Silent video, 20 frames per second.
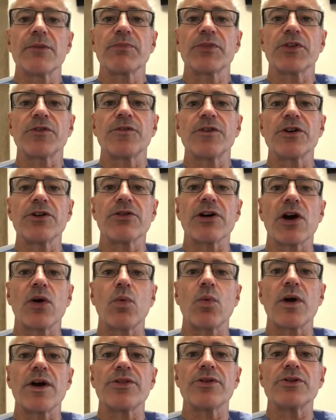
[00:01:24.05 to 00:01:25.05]
to figure out
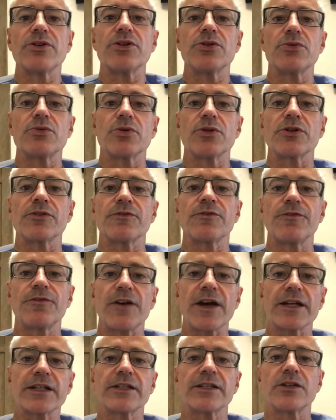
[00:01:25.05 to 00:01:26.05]
whether you were
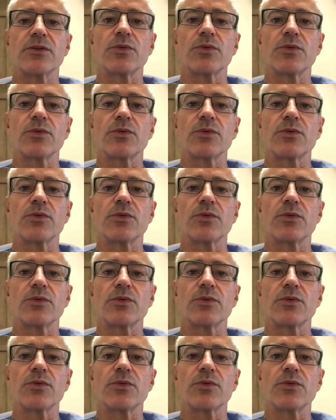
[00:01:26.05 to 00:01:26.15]
infected